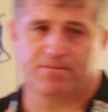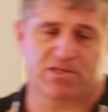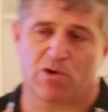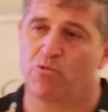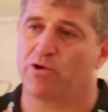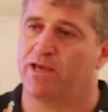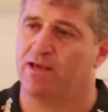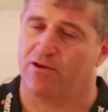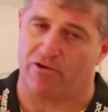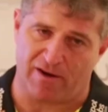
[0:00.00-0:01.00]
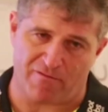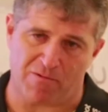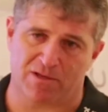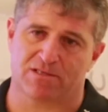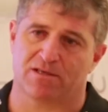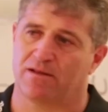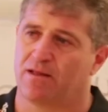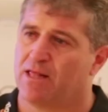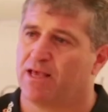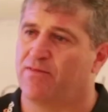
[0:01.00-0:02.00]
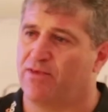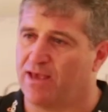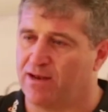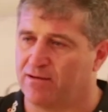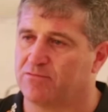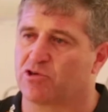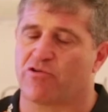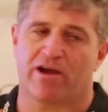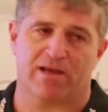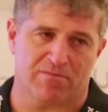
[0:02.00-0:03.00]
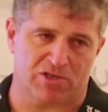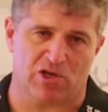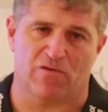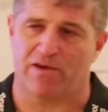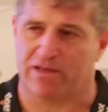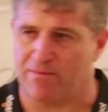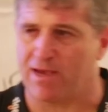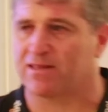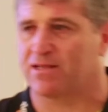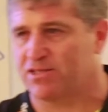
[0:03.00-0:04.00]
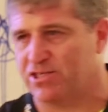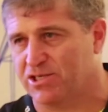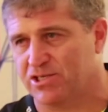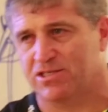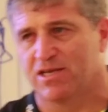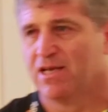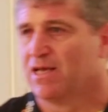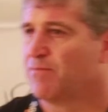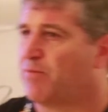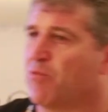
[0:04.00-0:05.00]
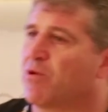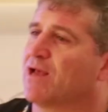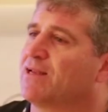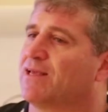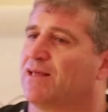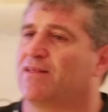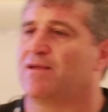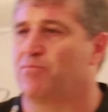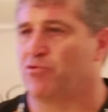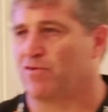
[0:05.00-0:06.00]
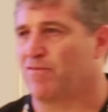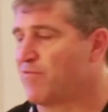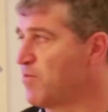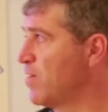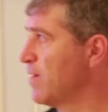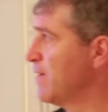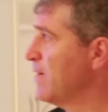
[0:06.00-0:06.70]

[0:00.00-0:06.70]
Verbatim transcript: So we got everyone's, in the end, it was Craig and myself had to make the decisions, but we had to get the input of everyone.